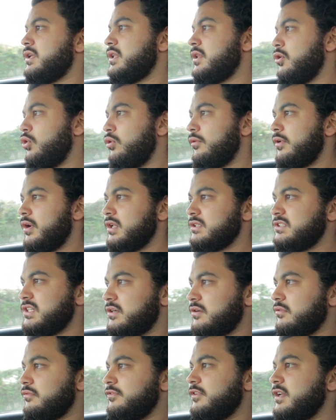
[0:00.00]
Overall
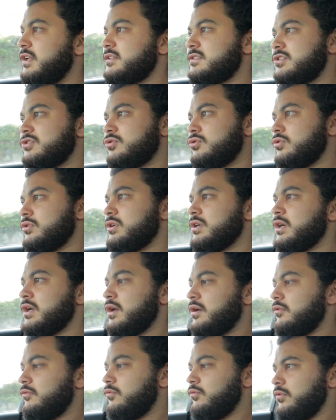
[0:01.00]
general feel is good,
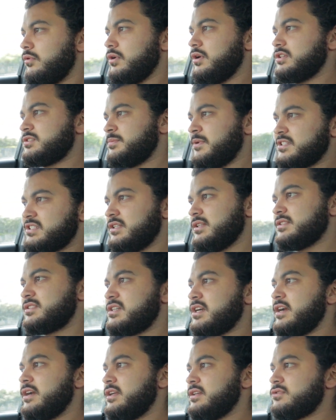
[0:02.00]
especially the
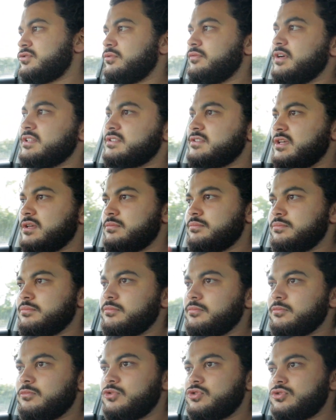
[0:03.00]
steering. So once I
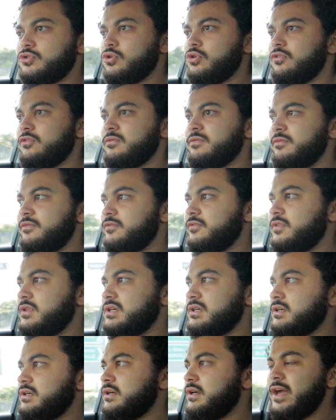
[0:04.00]
drove
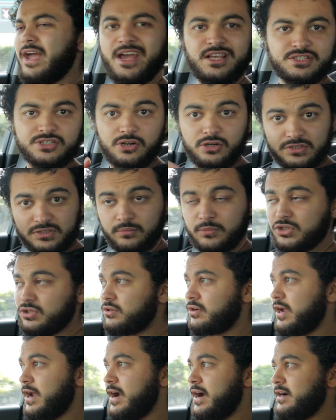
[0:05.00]
the Astra or some other
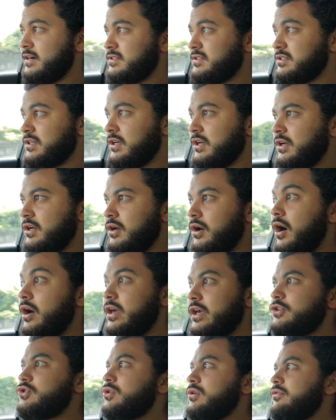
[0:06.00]
cars, I
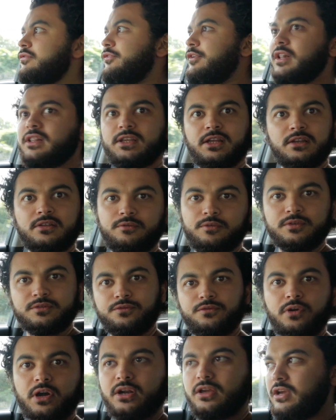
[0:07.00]
actually felt that it was
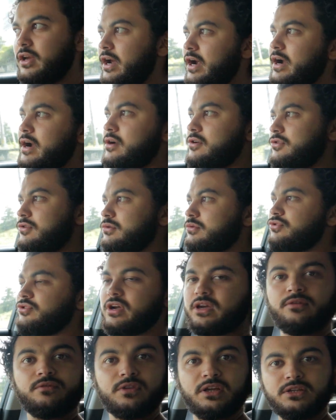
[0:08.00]
very hard to
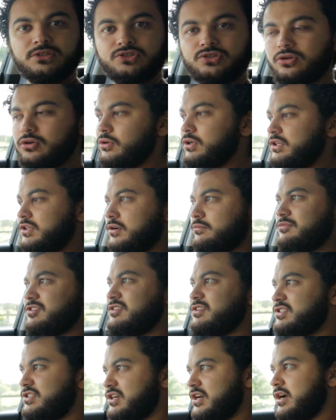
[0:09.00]
drive then, in terms of
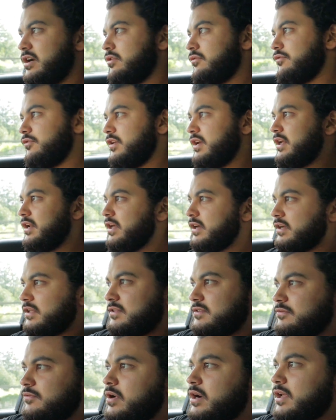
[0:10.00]
the steering feel. Like,
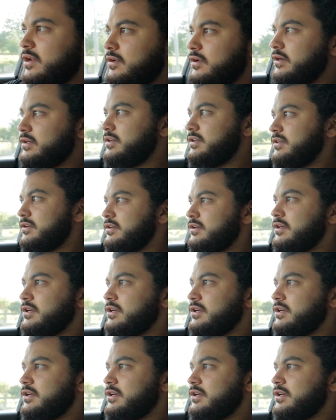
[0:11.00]
it's very light.